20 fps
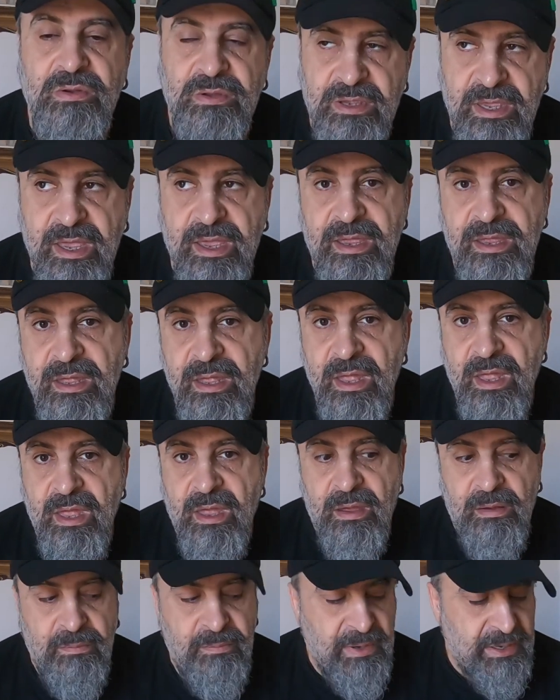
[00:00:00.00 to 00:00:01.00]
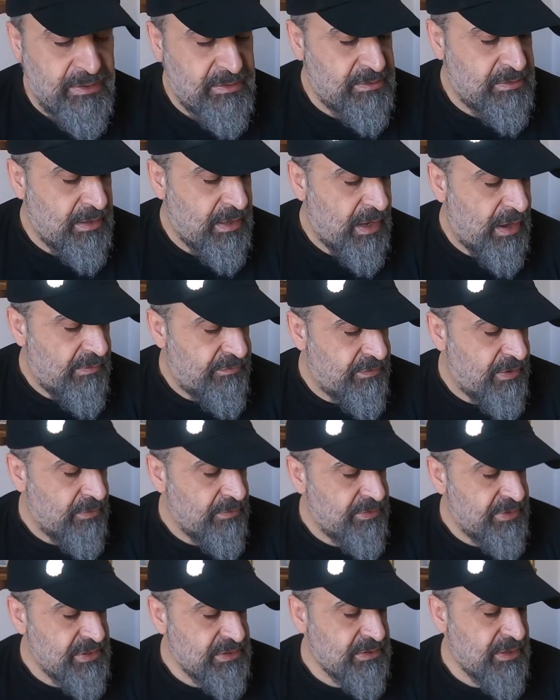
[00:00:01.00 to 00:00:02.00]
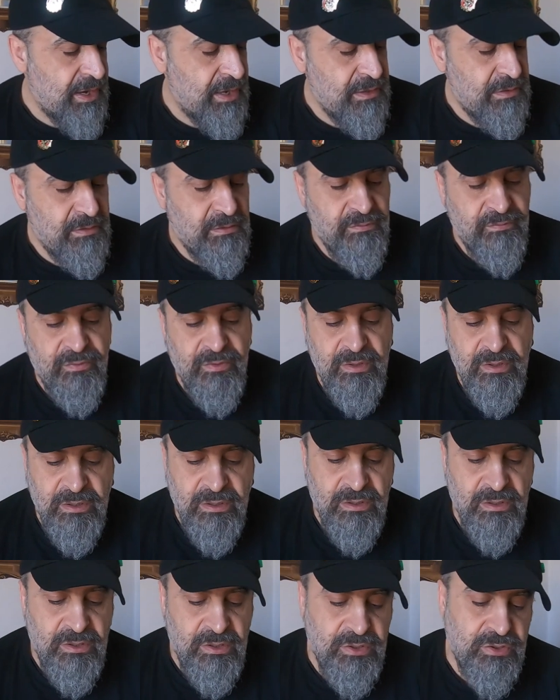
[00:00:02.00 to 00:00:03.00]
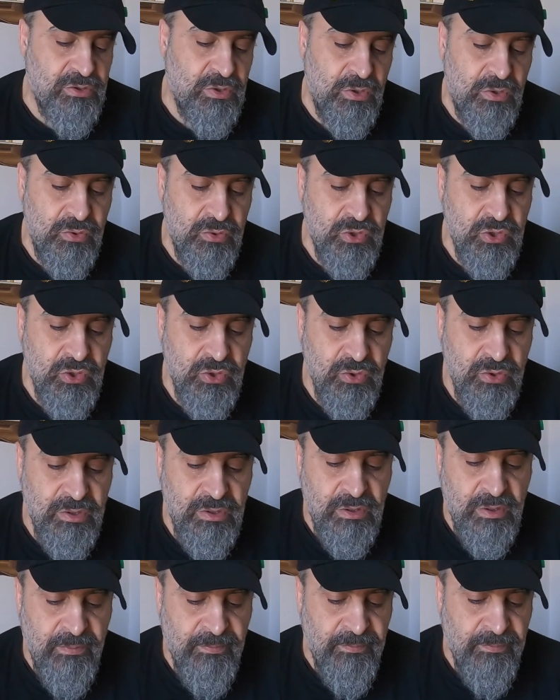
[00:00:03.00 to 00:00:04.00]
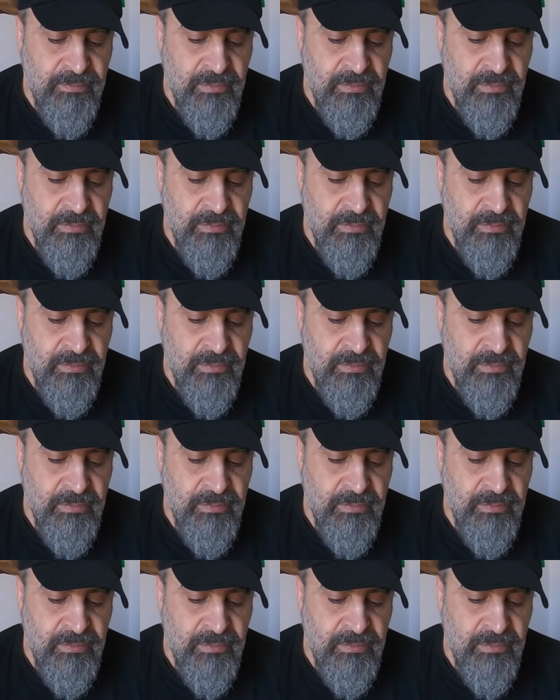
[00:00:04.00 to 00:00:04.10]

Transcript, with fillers: Okay, but uh, I found this kind of uh, solution